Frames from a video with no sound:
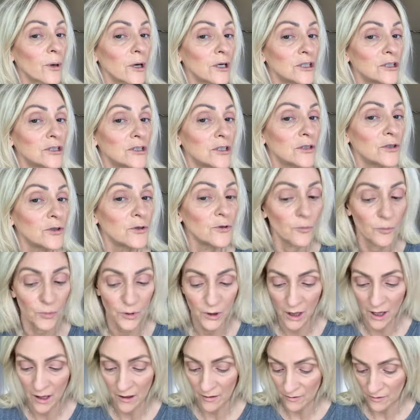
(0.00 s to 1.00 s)
brush to
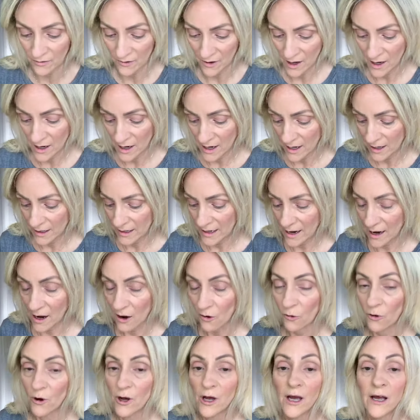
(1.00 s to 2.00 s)
place.
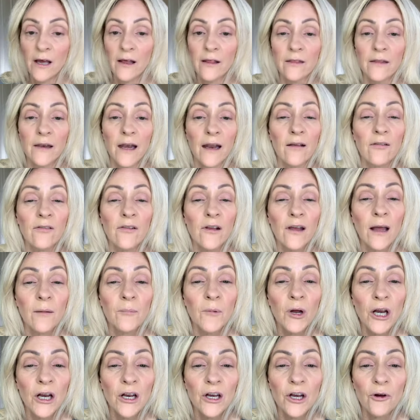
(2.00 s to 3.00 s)
Now, the next thing I'm
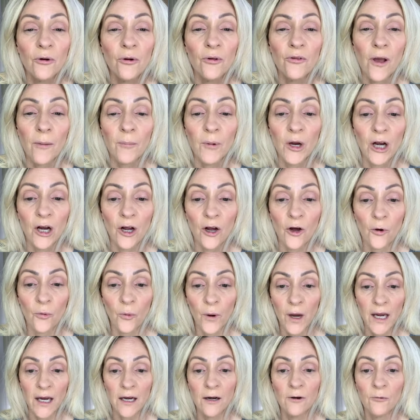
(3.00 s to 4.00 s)
gonna do is I'm gonna go
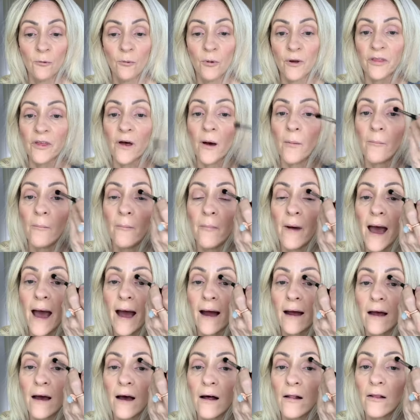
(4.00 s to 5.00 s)
in with a
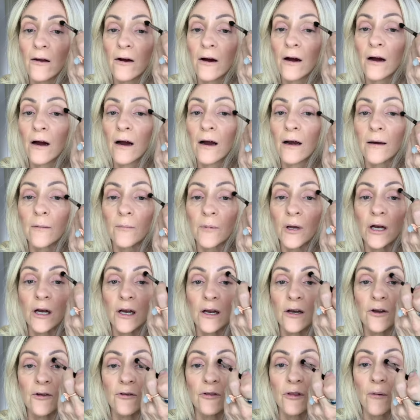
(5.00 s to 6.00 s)
matte color and I'm
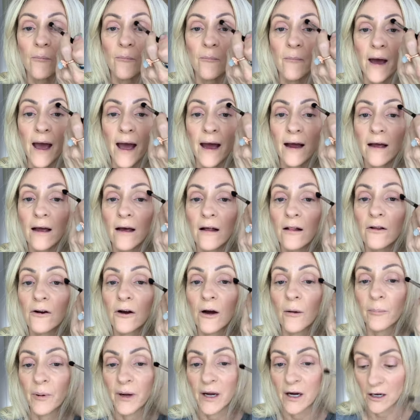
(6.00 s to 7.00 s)
gonna do the matte color
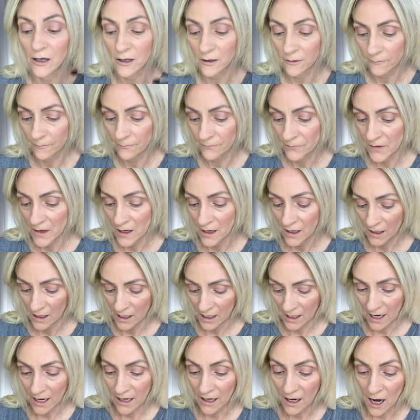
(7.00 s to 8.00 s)
up here.
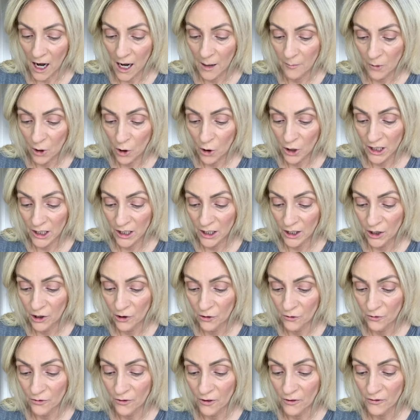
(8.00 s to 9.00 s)
And I'm going to
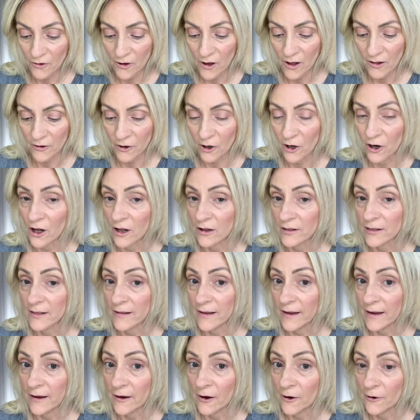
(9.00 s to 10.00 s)
use this color called
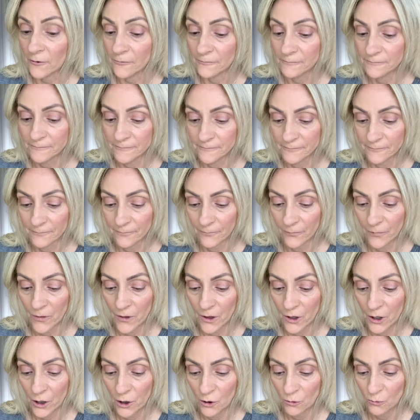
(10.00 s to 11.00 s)
Leo,
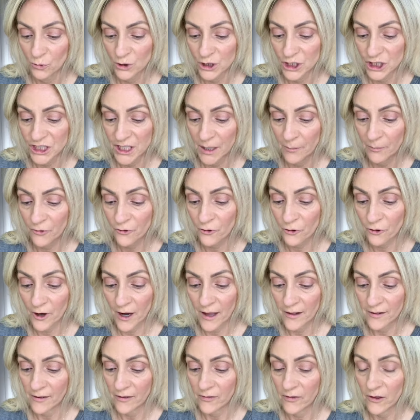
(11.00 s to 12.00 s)
which seems
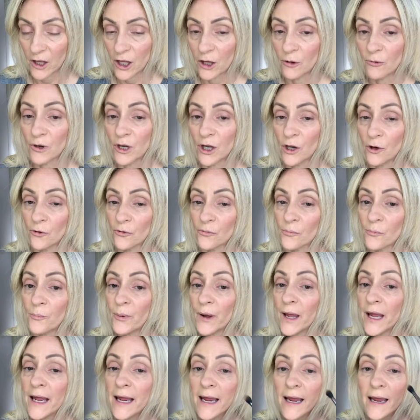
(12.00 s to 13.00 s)
crazy that you would use
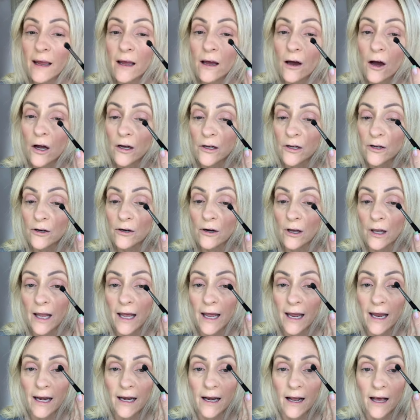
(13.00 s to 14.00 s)
pink on your
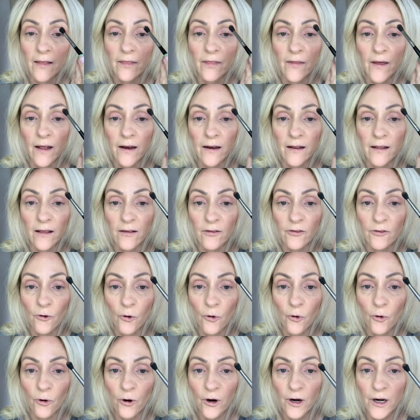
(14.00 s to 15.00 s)
lid and then this
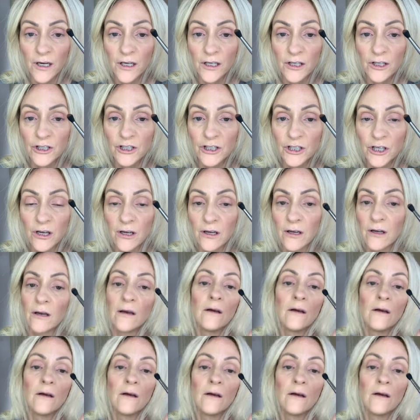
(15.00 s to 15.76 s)
orange